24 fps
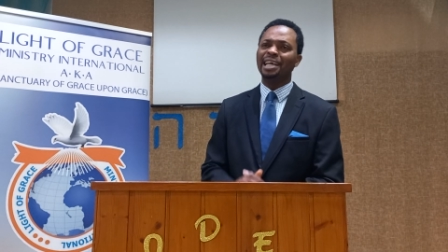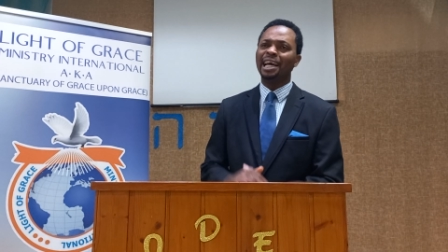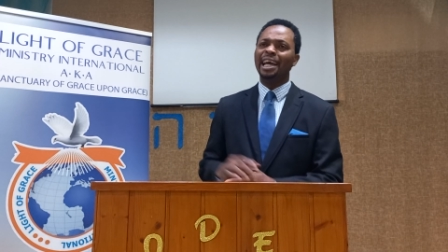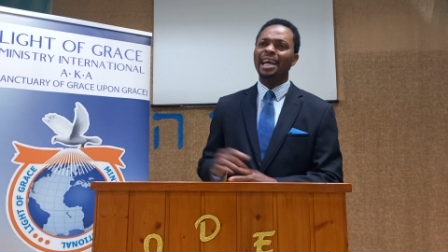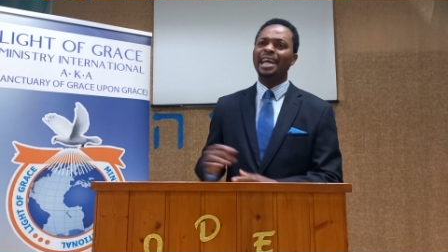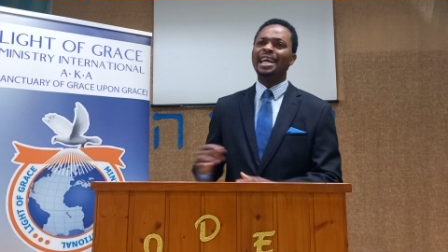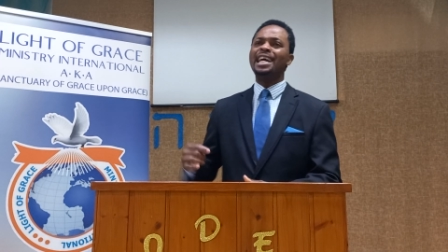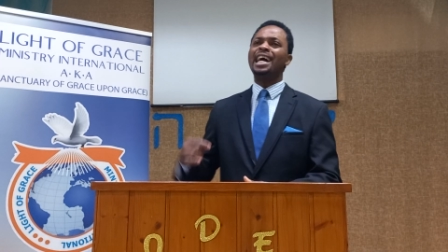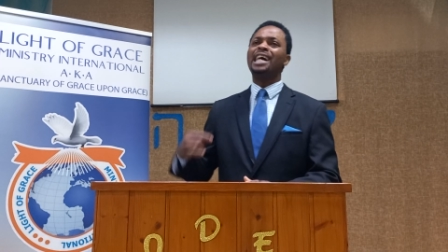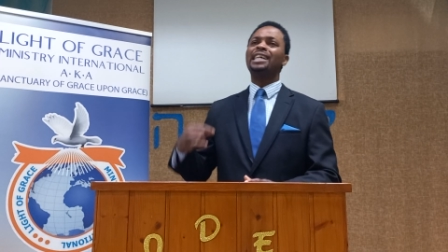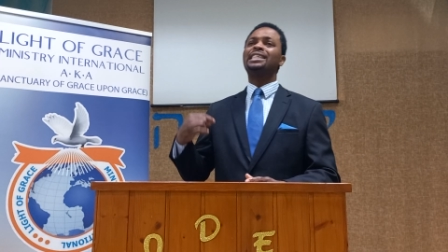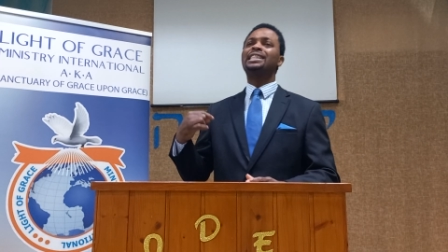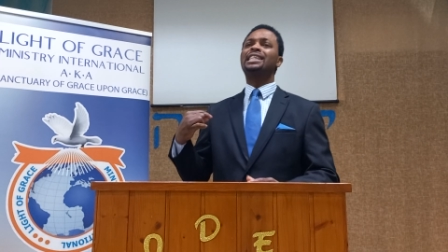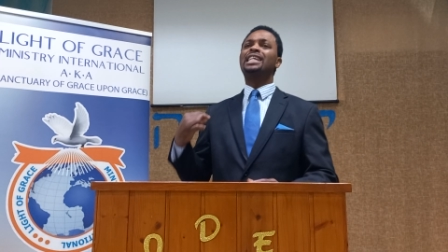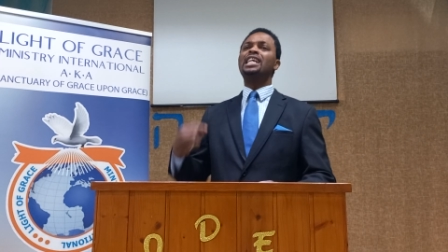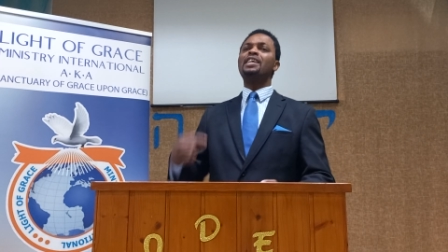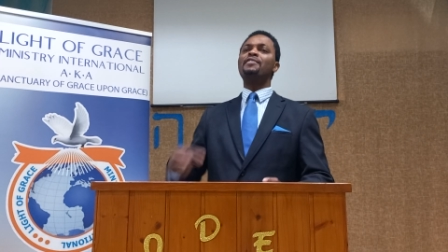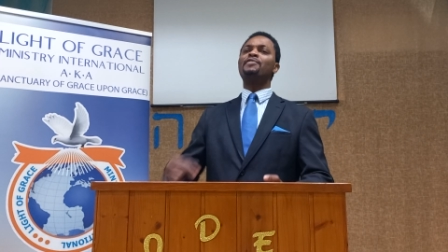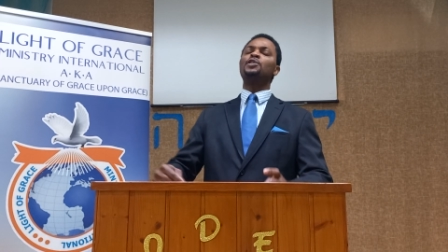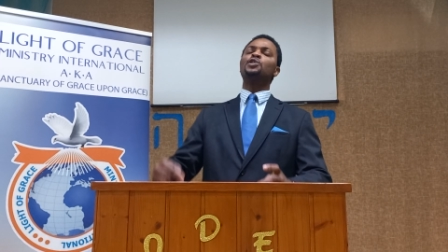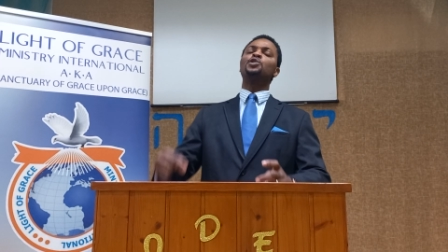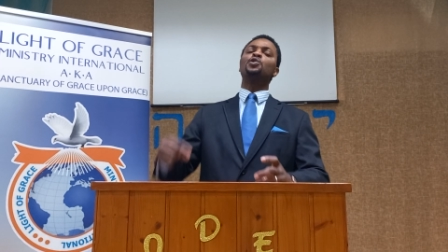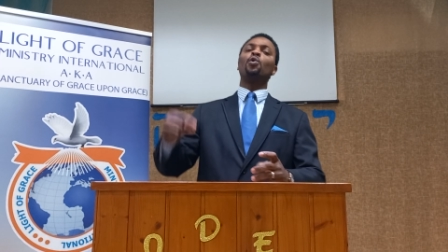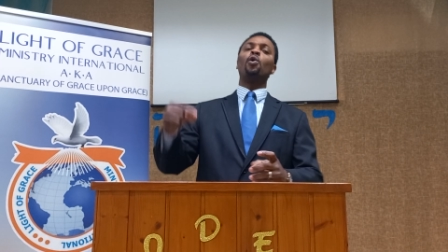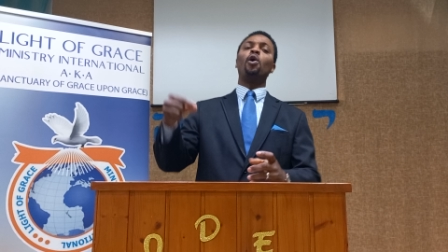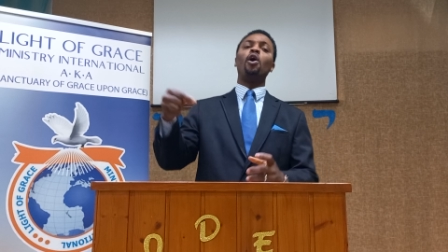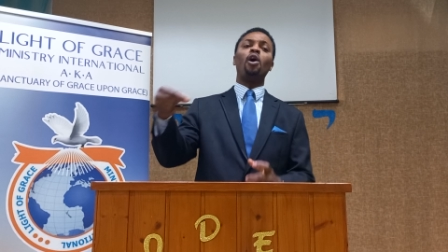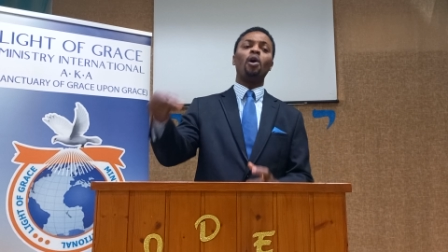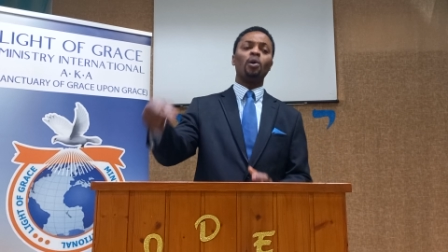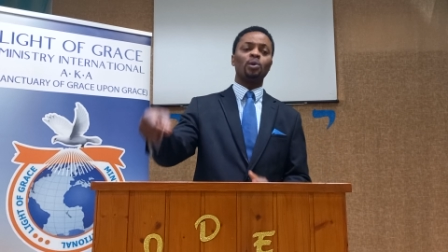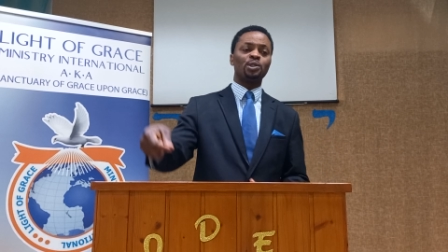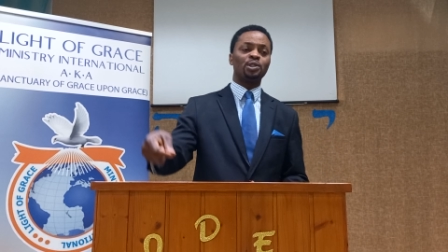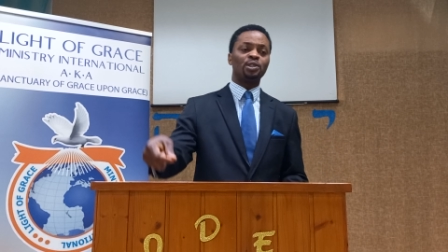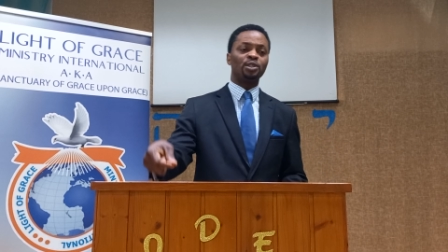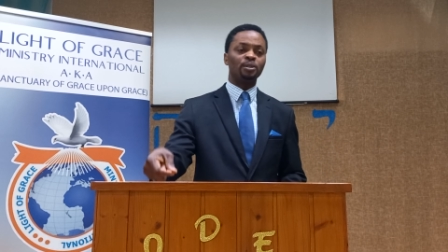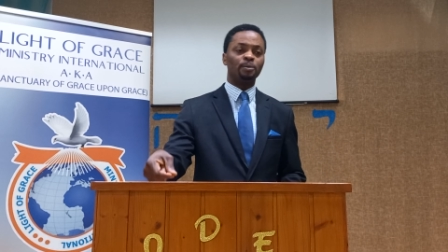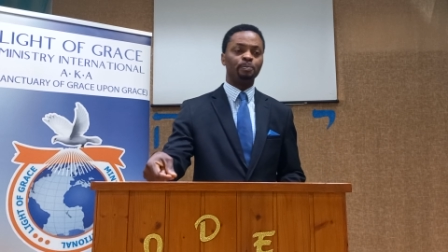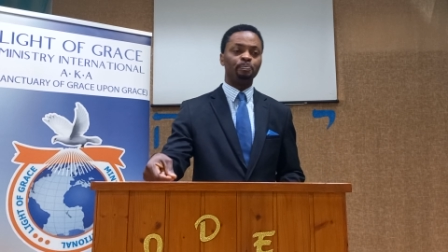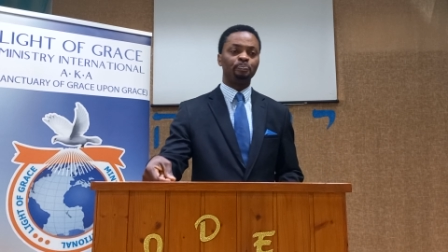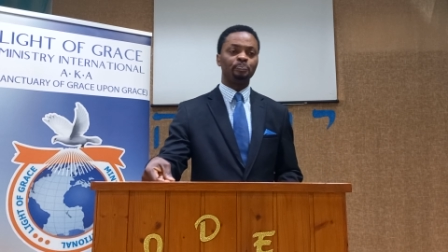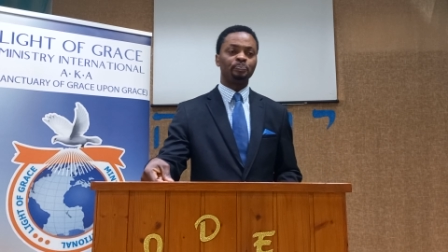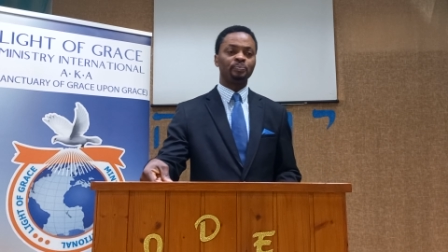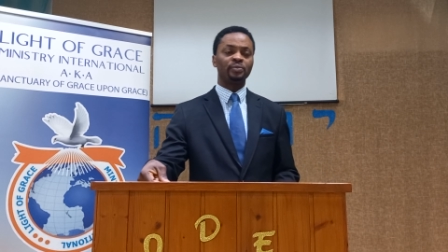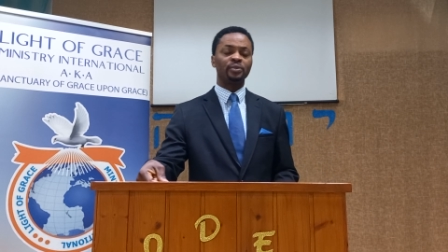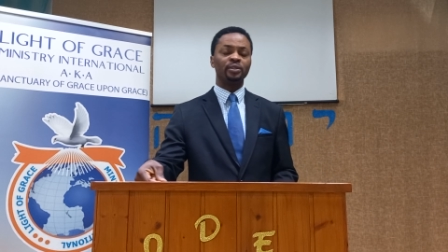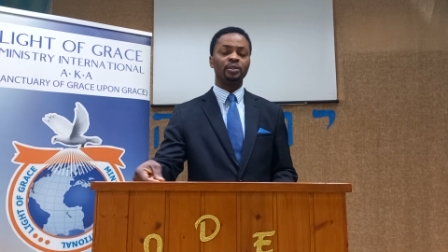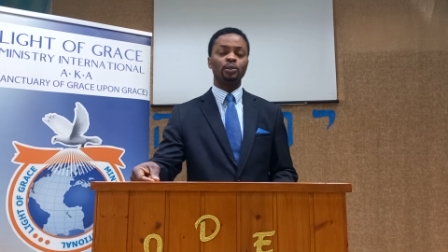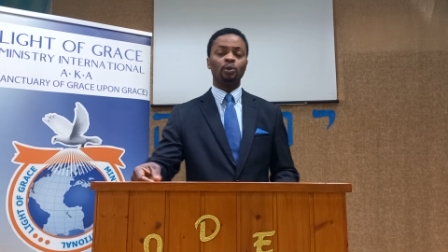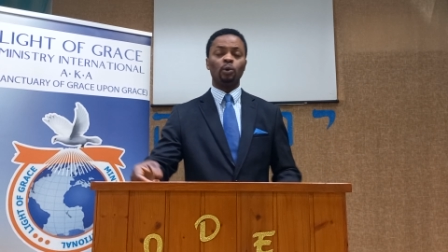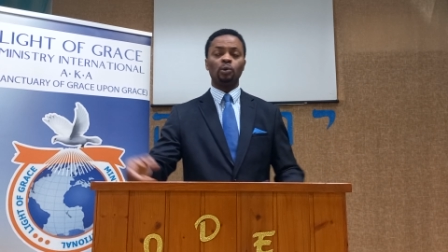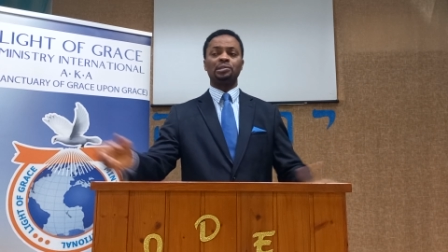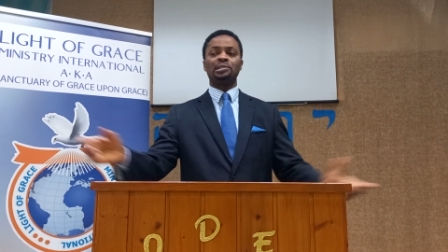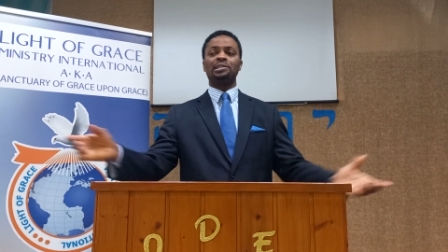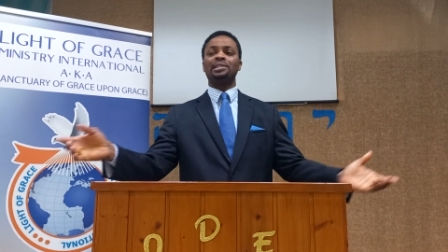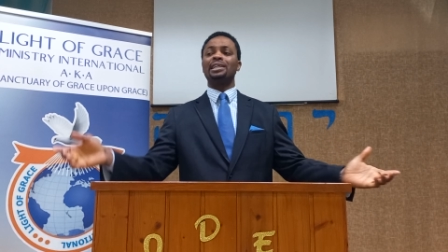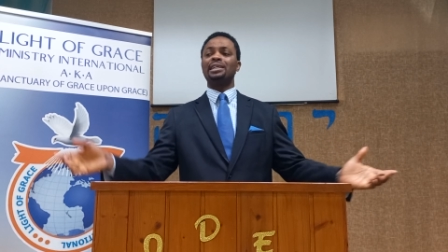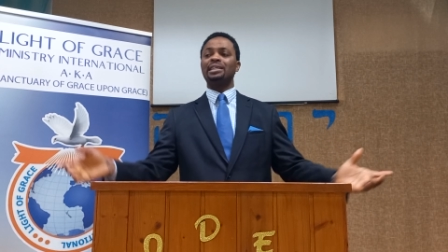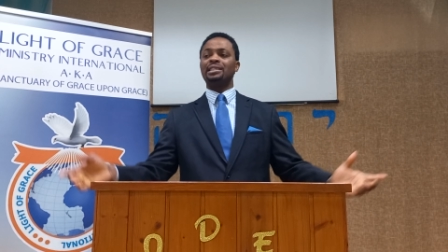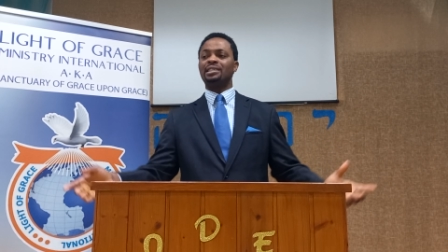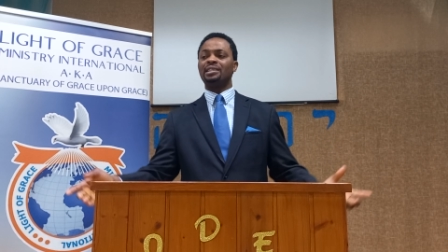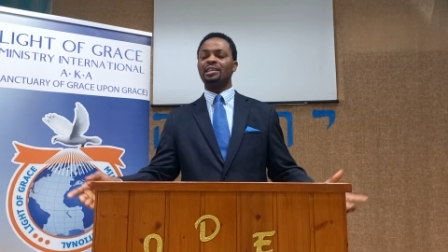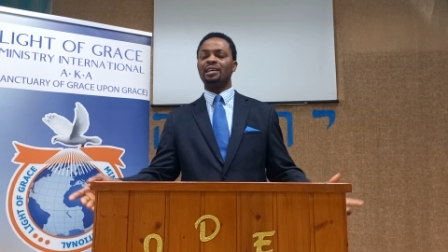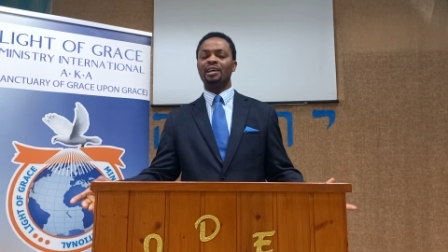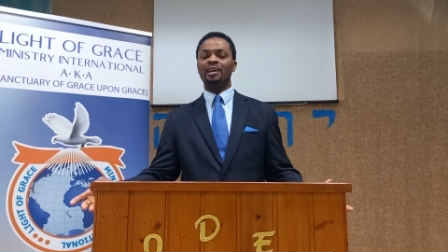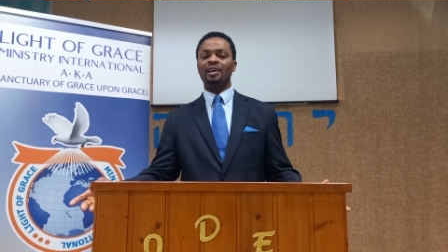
He has given to us those things.